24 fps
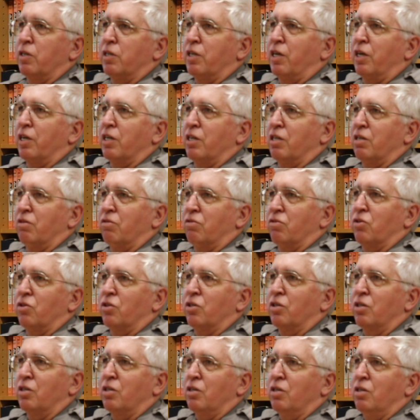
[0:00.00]
negatives.
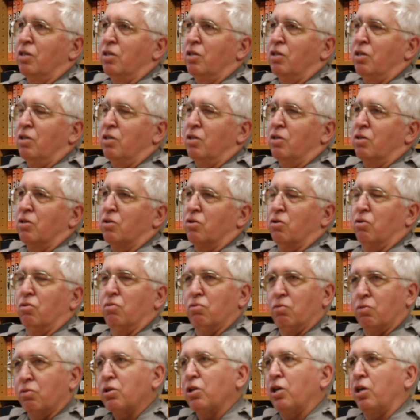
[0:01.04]
So
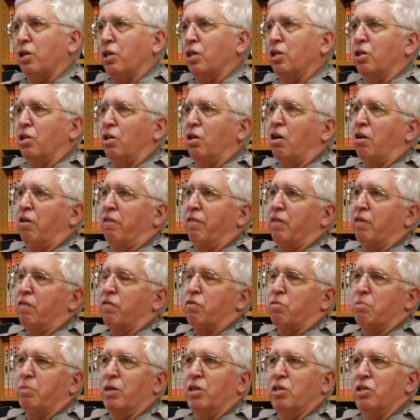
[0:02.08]
we're talking a lot of
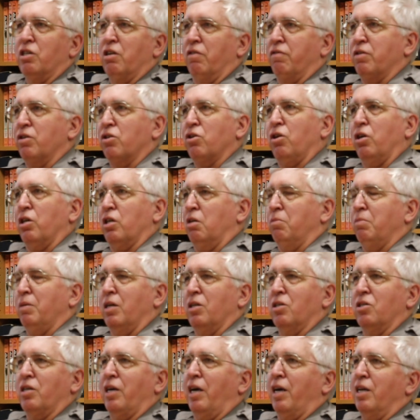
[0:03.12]
information. If you're talking about
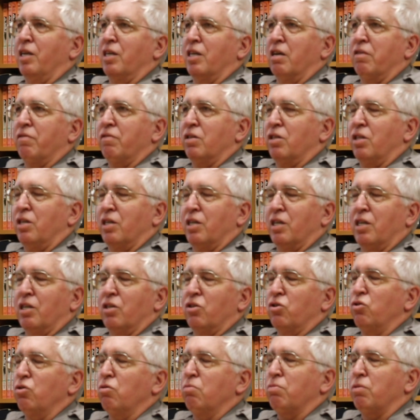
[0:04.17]
scanning everything at a
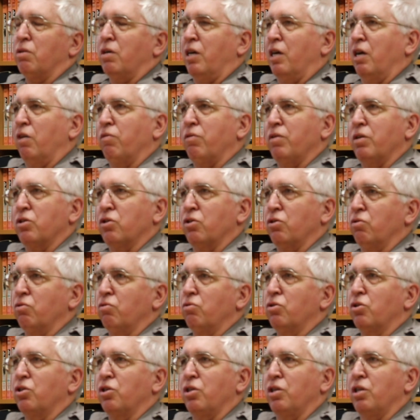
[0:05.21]
super high
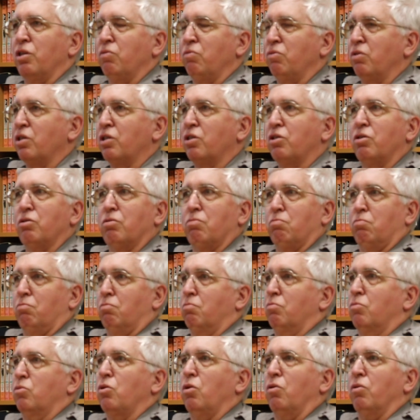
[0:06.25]
resolution, we just
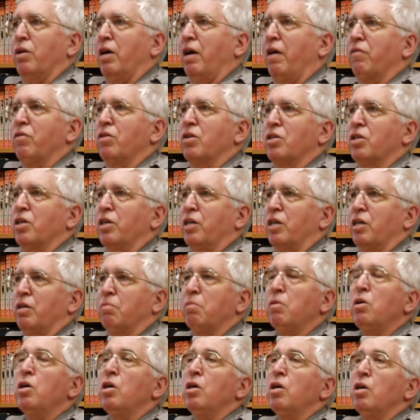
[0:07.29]
don't have the time.
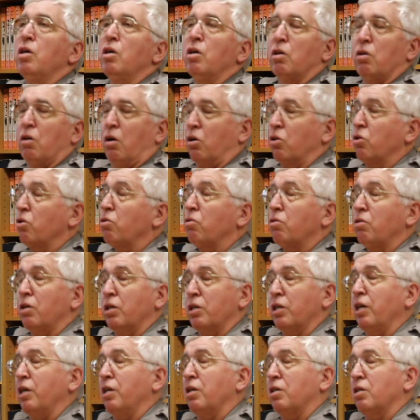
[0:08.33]
Although,
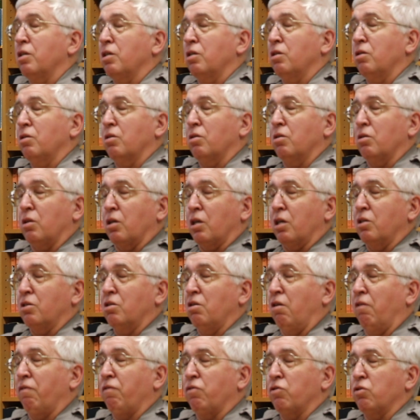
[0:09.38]
again, like I
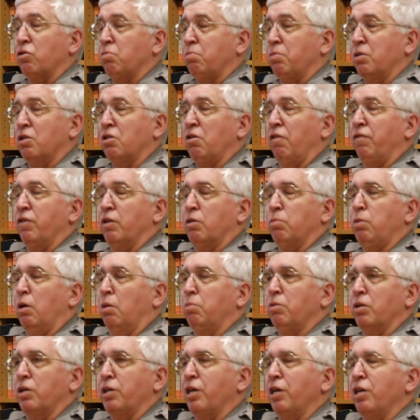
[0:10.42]
said, for specific
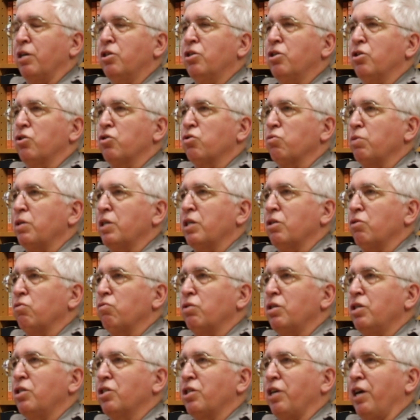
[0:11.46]
publications, we can
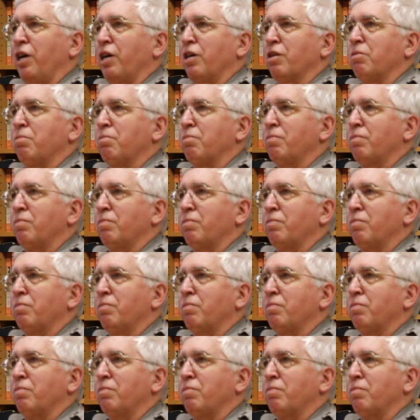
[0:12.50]
rescan them.